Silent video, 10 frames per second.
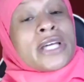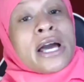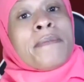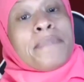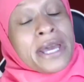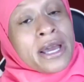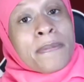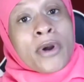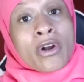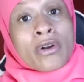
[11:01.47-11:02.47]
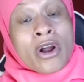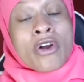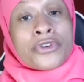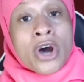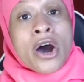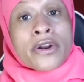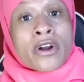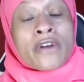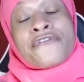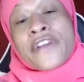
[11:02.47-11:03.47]
to come pick up her her
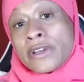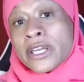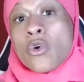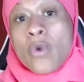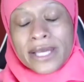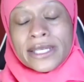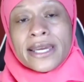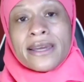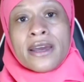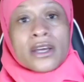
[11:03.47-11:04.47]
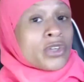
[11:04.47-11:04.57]
daughter fairly quickly.